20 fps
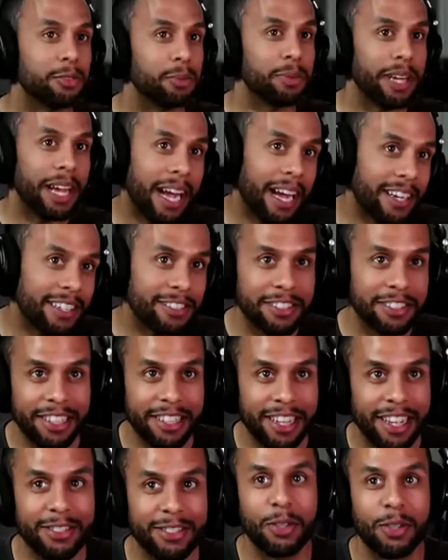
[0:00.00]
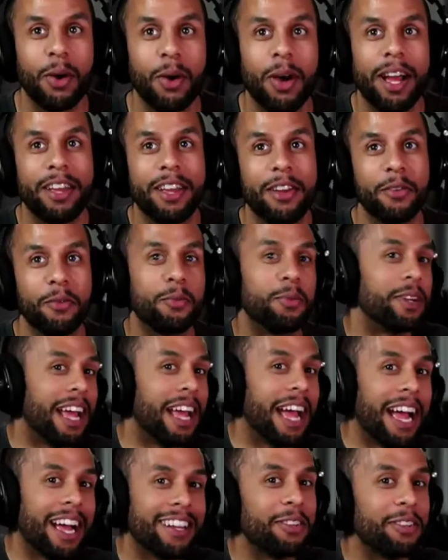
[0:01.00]
reaction yet, so I could
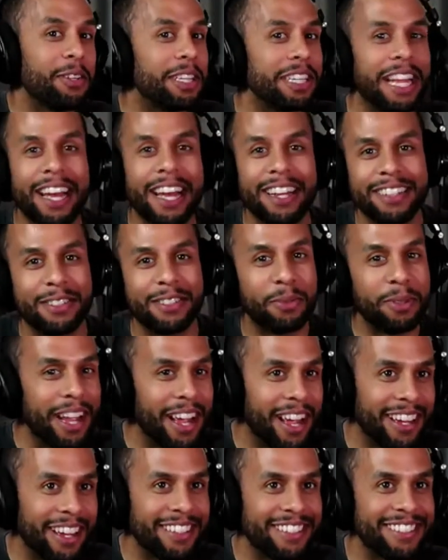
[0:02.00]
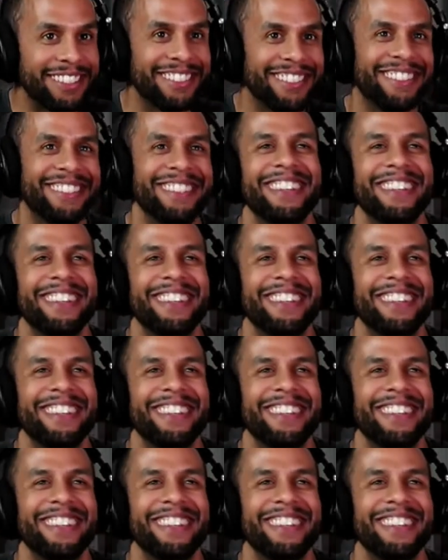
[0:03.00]
react to Tactix reaction.